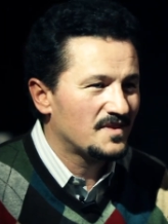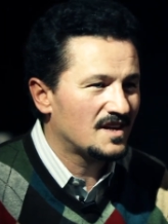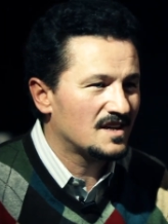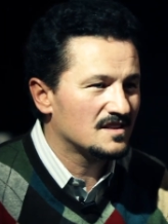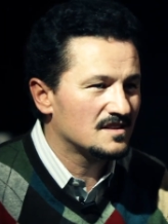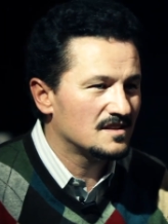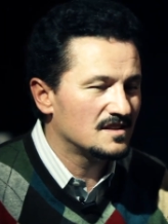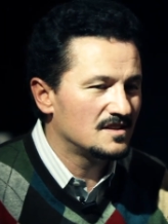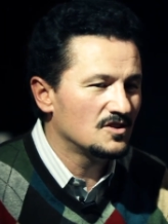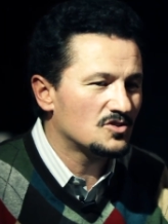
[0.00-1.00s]
And
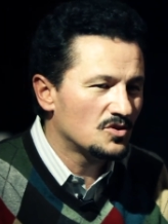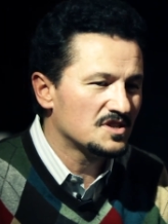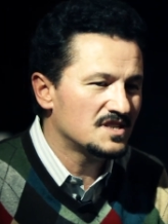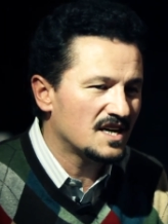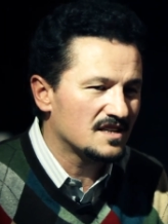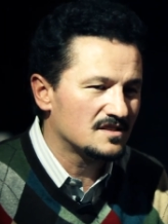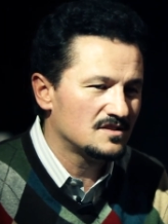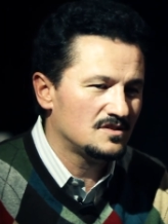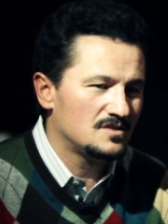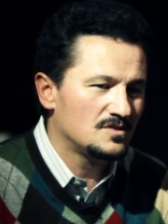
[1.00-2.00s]
not only that,
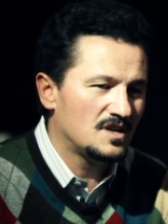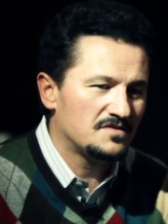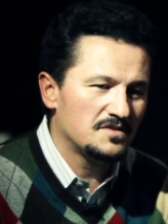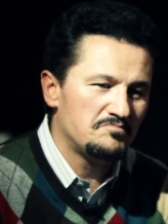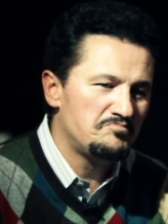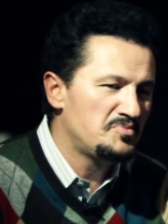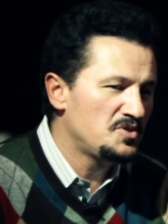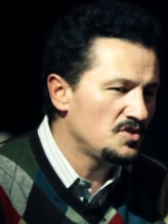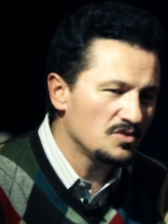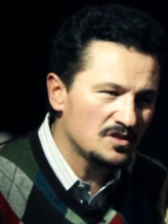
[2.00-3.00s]
you have a
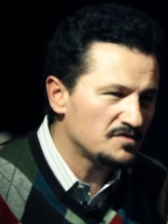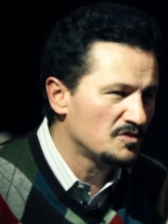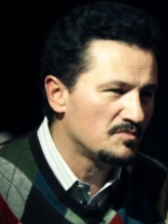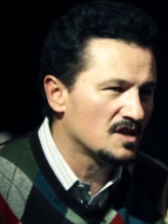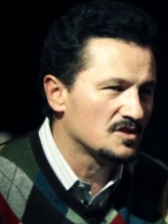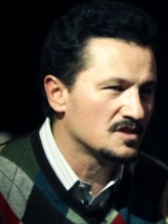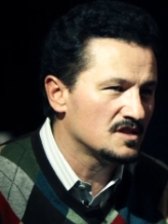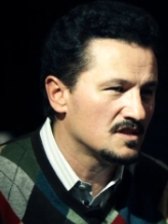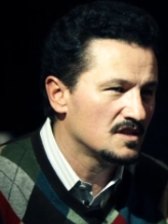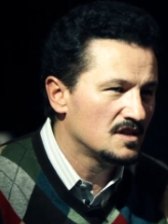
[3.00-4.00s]
beautiful
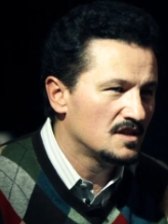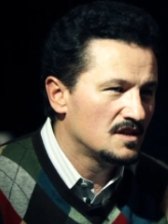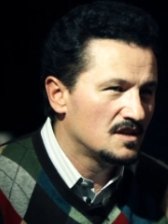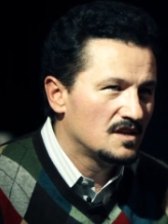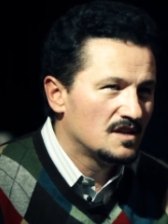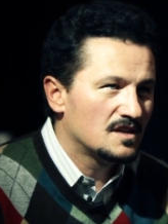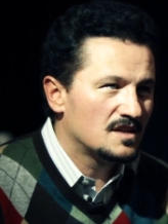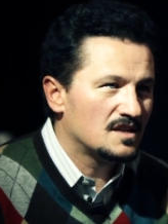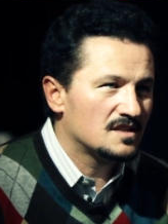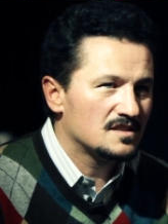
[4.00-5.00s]
melody,
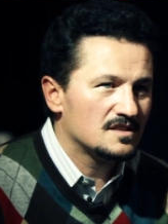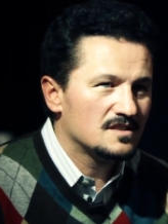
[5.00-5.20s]
and